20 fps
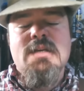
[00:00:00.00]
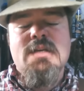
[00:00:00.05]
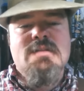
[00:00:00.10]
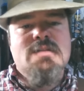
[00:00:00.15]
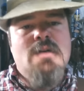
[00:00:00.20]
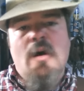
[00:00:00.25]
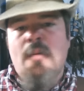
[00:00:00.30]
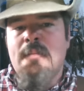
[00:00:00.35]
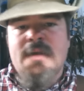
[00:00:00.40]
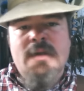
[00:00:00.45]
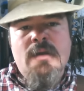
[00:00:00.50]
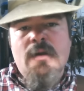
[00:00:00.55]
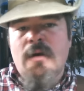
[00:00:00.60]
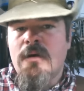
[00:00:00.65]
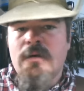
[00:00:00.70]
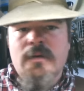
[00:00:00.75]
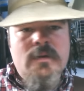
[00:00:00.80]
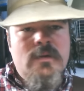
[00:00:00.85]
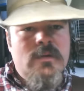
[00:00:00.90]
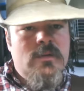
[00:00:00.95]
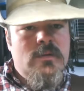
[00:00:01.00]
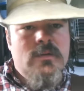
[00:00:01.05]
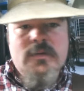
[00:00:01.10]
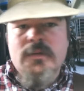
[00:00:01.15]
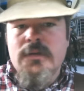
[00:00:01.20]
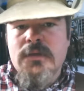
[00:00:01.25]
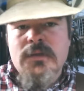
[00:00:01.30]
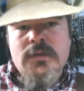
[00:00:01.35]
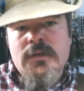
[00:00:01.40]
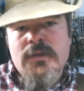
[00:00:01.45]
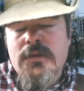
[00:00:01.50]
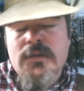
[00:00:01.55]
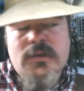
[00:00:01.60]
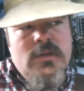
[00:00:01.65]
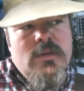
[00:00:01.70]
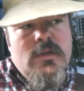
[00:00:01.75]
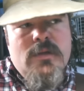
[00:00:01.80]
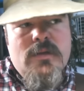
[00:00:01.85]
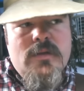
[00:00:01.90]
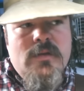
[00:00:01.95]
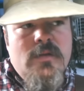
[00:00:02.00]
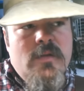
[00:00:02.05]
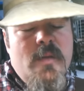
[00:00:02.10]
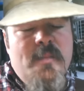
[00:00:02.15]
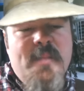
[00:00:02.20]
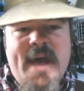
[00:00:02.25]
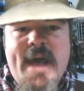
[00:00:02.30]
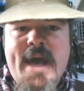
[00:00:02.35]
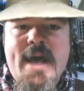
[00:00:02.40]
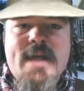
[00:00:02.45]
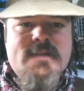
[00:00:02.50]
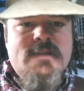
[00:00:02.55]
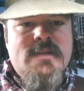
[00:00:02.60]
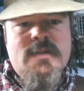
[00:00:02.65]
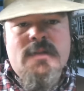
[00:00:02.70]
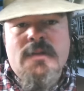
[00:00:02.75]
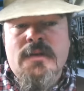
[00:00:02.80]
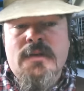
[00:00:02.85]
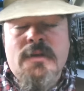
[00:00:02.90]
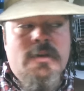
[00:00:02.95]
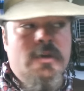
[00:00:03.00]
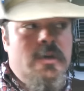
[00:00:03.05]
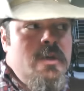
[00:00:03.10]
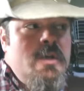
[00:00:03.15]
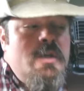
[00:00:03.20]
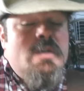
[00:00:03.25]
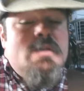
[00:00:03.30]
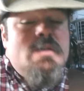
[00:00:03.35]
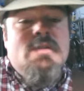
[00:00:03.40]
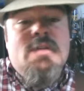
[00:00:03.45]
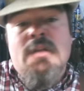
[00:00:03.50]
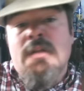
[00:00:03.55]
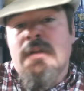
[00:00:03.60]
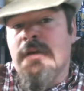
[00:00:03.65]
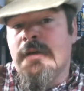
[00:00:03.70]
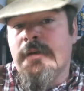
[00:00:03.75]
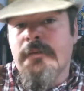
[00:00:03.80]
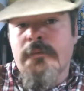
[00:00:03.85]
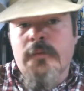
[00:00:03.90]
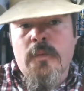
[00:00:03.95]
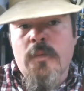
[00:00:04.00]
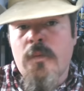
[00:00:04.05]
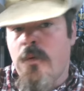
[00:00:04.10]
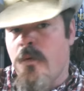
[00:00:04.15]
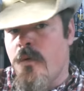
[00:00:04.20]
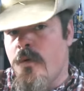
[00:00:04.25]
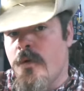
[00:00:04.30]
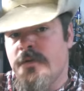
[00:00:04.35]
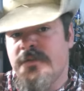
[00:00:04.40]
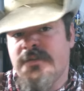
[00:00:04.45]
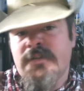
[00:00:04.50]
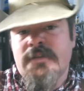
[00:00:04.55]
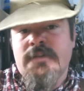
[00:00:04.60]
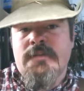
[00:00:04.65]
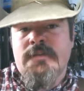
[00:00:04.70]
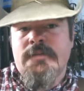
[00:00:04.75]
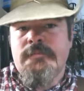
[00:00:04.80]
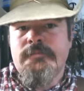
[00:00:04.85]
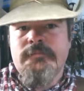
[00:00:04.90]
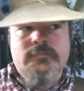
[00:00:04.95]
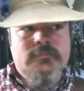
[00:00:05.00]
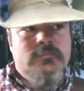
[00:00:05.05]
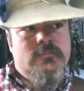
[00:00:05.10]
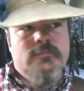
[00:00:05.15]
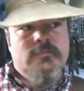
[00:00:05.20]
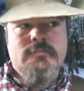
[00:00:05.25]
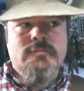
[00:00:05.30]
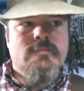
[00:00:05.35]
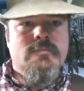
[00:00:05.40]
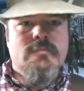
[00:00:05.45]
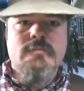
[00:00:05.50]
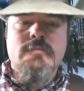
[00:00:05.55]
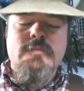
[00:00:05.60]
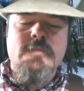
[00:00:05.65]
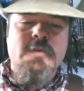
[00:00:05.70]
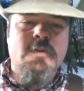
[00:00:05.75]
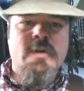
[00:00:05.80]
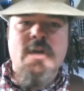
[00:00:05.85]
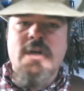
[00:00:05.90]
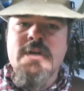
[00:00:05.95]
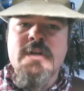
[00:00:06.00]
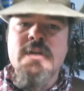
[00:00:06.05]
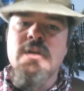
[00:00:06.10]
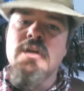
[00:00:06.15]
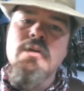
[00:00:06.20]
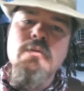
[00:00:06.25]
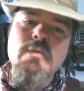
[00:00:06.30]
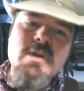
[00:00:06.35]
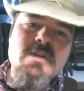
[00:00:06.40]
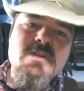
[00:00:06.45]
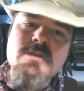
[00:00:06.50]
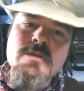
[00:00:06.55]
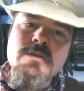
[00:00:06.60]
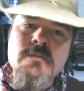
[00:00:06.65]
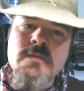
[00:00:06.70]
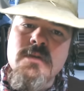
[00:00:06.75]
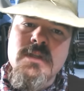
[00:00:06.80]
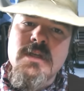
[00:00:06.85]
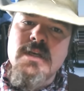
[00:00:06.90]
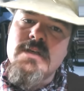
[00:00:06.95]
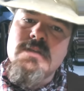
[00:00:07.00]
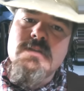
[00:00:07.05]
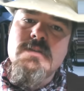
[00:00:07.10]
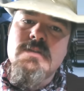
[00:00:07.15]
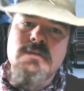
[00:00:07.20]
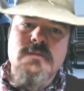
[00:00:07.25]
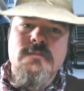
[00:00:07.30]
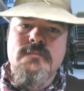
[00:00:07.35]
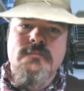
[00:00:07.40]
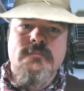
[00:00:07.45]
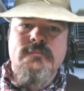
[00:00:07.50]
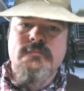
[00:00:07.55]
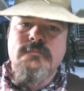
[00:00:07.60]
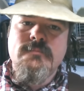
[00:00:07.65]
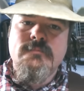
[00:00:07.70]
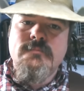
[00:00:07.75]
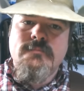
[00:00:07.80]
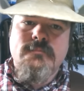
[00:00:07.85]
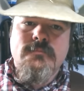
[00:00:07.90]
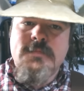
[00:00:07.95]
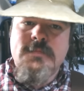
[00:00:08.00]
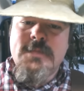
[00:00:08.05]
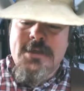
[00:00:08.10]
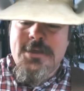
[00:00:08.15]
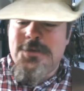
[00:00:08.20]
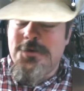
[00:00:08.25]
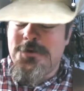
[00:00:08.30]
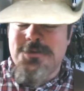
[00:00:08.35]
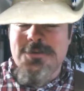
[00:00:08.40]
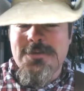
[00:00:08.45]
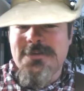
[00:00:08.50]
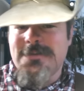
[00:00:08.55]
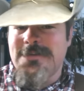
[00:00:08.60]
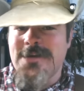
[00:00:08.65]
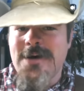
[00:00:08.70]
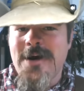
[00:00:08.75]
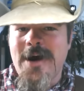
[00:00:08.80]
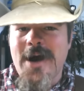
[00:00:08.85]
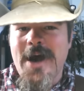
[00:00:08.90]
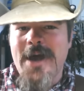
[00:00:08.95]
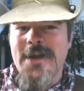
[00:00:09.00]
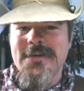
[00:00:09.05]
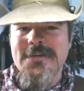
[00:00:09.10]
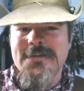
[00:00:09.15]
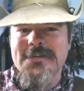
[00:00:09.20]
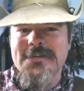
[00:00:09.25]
He taught me all the bads and the goods and the rewards and you're not going to get rich doing this. You're just not.